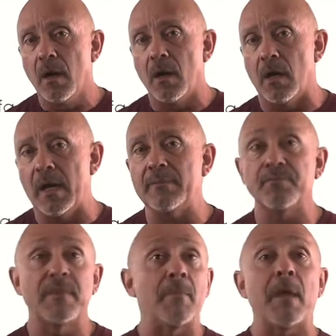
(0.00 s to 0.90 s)
all right,
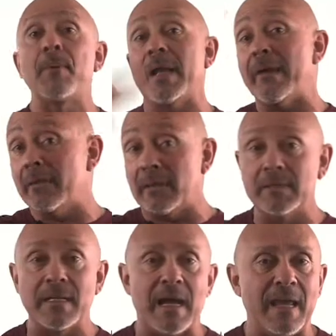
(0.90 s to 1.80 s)
they may put everything
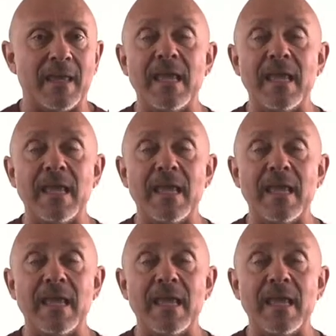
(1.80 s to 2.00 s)
deny.